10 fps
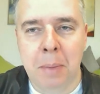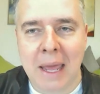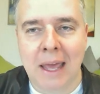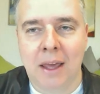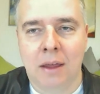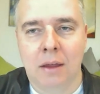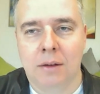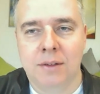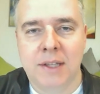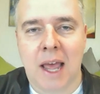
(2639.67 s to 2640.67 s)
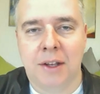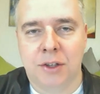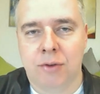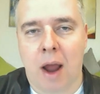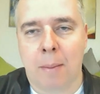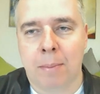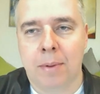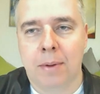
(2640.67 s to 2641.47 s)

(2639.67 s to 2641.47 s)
big debt trap.